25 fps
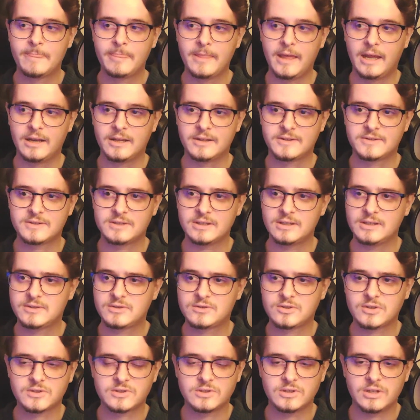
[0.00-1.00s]
And it's
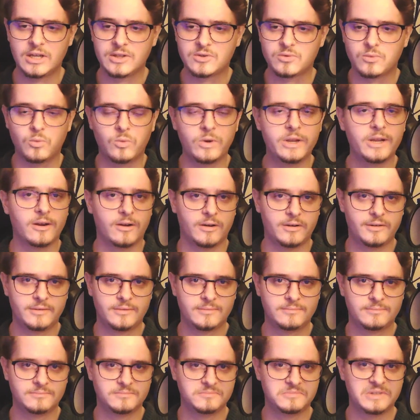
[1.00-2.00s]
weird.
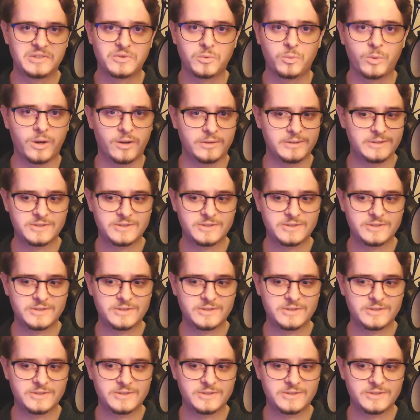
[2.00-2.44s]
It's weird.